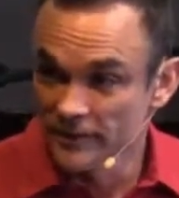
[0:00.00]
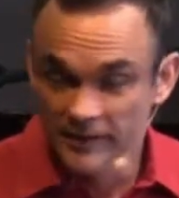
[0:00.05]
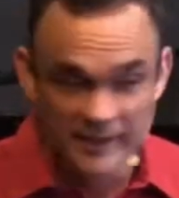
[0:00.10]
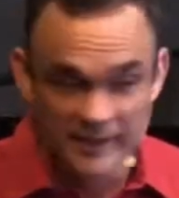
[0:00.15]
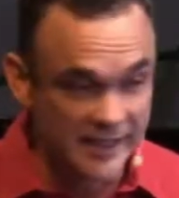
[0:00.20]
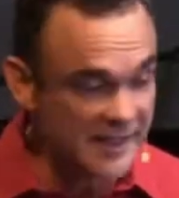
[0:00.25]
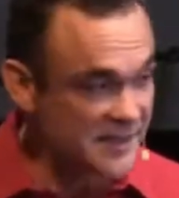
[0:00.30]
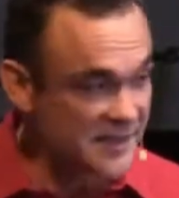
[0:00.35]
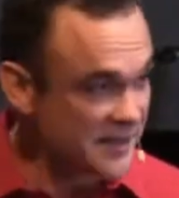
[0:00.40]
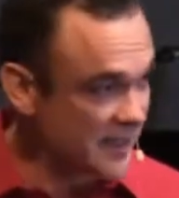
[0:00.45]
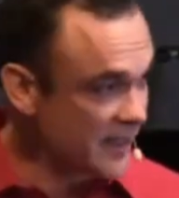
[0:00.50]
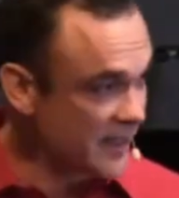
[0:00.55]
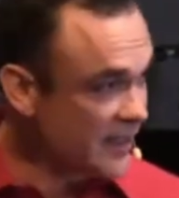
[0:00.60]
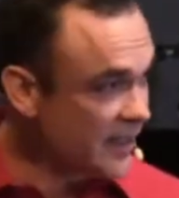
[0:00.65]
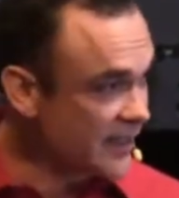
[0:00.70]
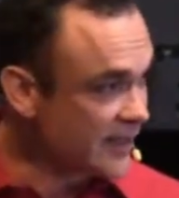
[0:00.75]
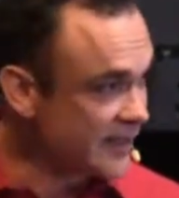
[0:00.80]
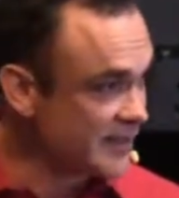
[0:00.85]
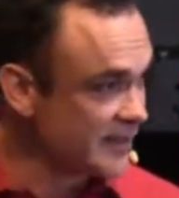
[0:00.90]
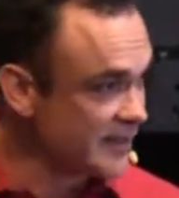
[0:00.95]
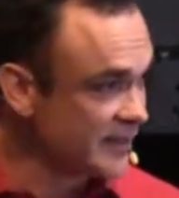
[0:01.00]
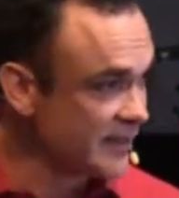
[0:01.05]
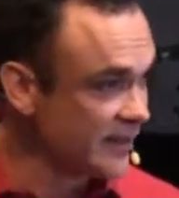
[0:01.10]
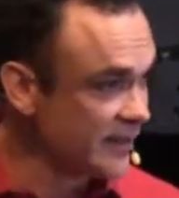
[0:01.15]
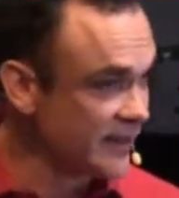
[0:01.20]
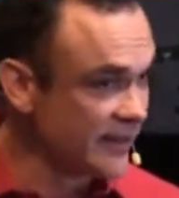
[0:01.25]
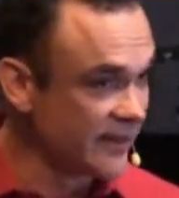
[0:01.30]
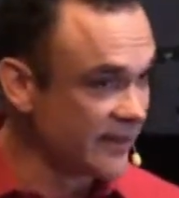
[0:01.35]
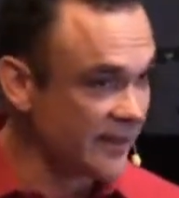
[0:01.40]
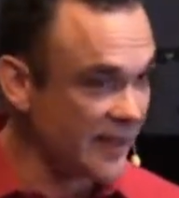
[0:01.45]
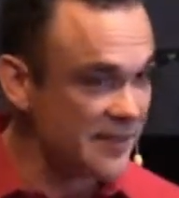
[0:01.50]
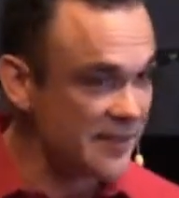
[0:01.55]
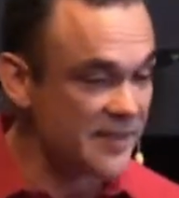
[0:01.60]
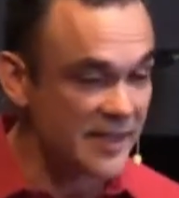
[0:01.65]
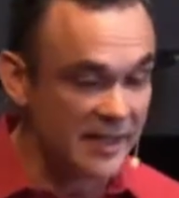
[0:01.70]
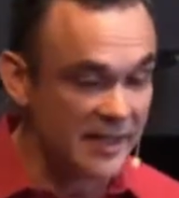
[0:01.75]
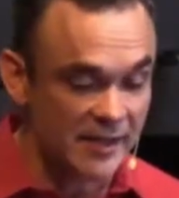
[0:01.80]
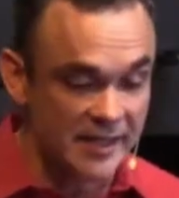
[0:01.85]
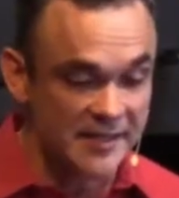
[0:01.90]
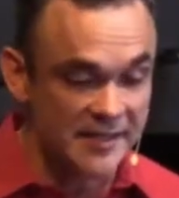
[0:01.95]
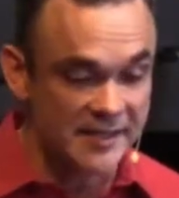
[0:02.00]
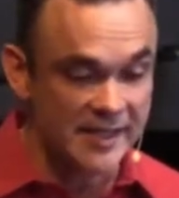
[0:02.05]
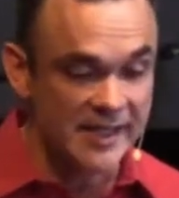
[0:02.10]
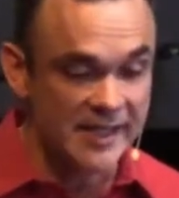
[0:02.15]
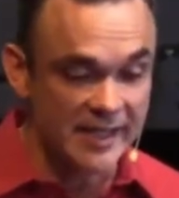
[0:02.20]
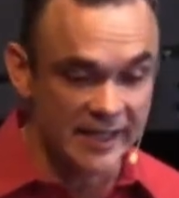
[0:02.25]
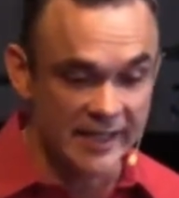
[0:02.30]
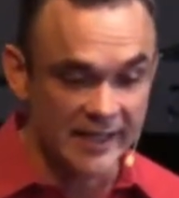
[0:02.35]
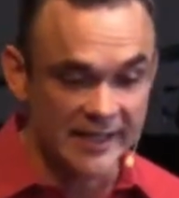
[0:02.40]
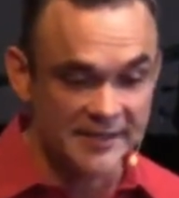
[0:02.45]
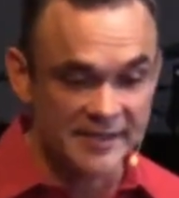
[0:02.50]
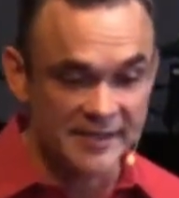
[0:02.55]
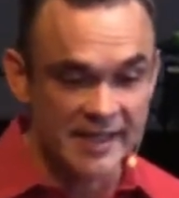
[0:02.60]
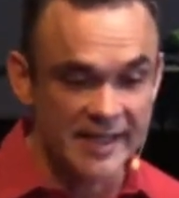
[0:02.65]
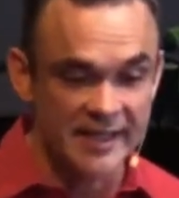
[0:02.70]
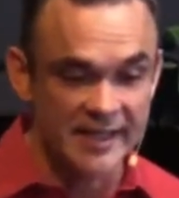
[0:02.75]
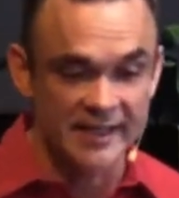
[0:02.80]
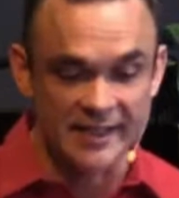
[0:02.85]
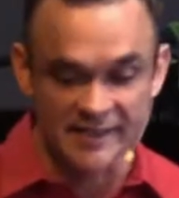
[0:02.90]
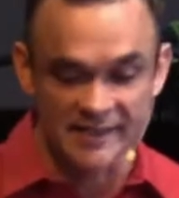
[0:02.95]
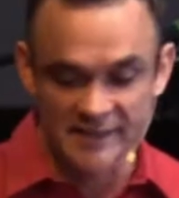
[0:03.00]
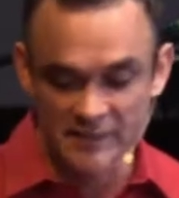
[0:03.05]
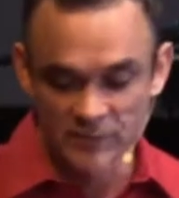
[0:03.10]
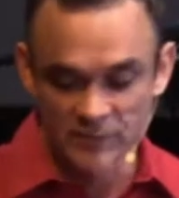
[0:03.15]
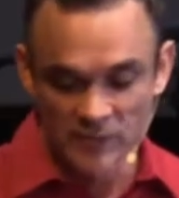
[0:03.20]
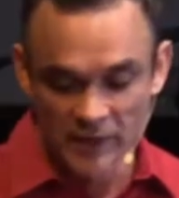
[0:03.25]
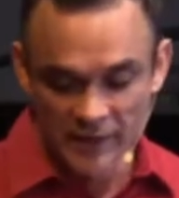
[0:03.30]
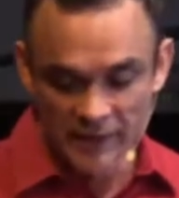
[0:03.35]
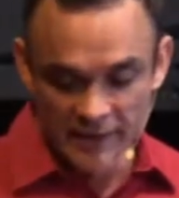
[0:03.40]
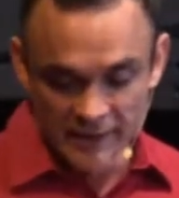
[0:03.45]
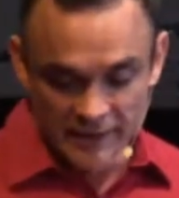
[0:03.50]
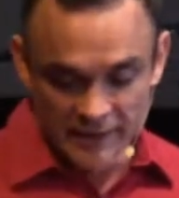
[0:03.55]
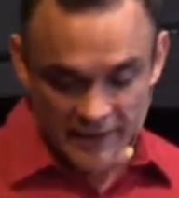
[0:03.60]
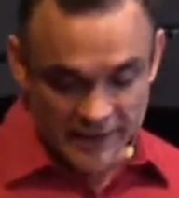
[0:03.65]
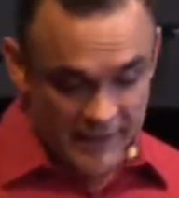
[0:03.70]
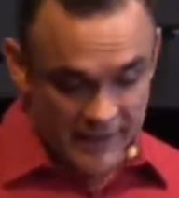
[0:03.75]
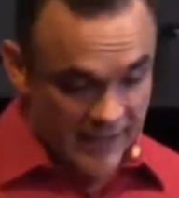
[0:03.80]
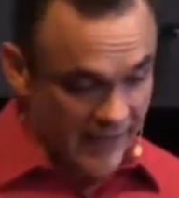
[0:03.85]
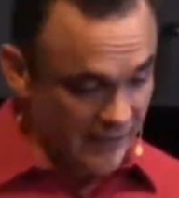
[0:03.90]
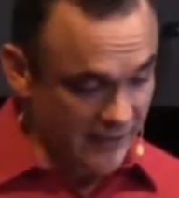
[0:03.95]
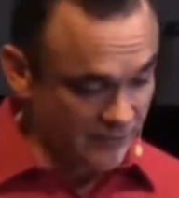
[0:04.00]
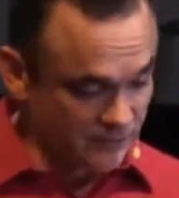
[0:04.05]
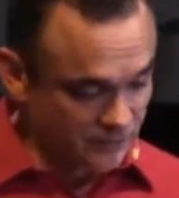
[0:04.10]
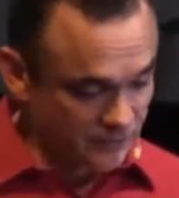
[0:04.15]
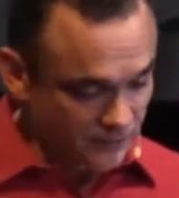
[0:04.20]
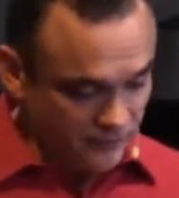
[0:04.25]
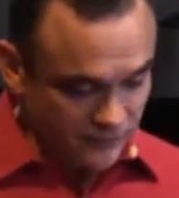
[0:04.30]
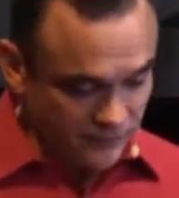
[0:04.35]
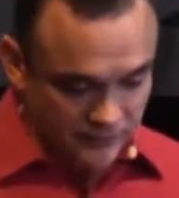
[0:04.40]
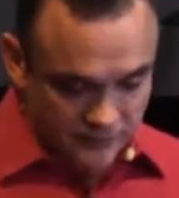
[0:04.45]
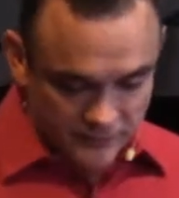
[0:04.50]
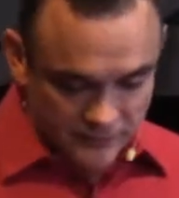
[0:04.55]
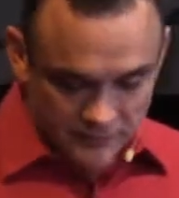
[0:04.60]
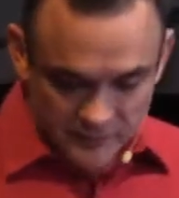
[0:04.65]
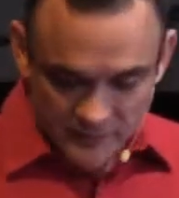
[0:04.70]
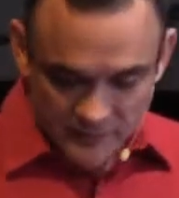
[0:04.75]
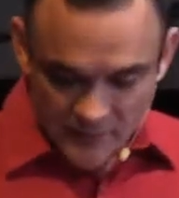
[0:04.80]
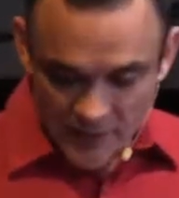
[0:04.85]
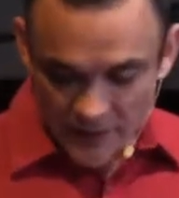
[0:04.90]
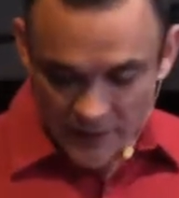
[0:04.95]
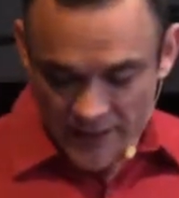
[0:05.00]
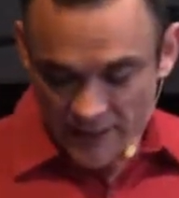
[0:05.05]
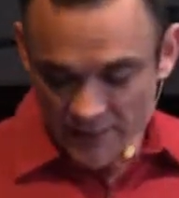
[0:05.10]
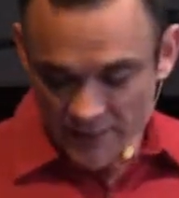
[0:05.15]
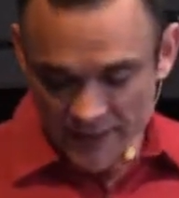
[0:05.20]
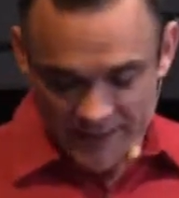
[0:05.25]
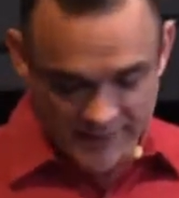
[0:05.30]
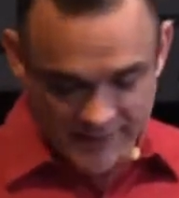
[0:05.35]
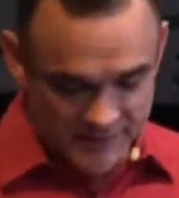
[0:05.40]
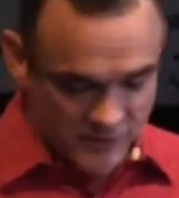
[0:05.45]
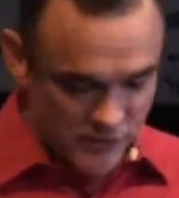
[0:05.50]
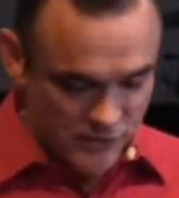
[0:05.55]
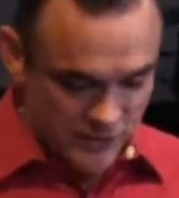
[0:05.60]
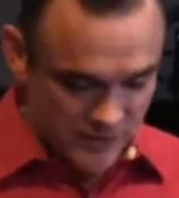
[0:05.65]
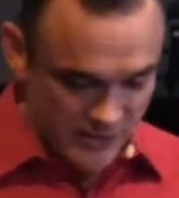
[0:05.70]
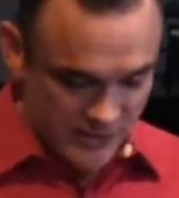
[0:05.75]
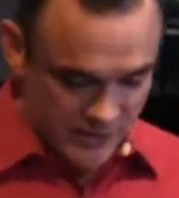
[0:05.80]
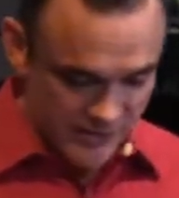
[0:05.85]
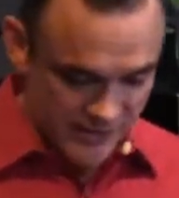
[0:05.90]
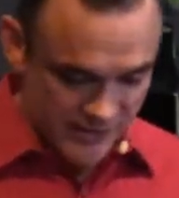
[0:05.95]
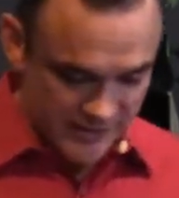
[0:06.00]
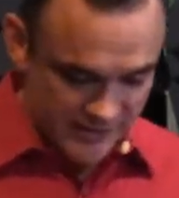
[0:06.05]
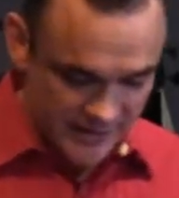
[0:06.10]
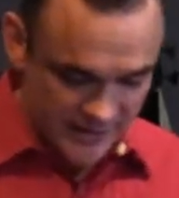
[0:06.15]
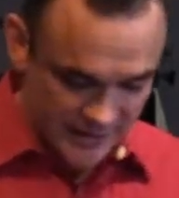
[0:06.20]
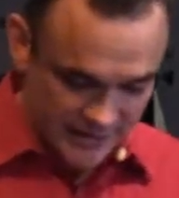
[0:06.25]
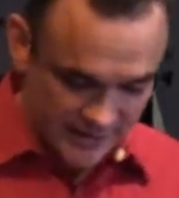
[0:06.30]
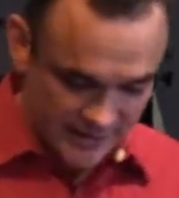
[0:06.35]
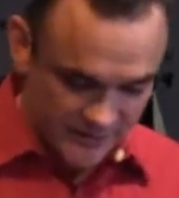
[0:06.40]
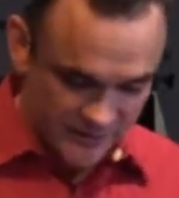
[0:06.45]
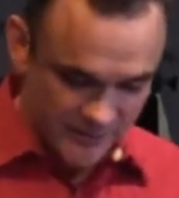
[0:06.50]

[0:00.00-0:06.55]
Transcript: He's in us. Is he, is he, is he in us? And all right, I'm going to get some scriptures in here.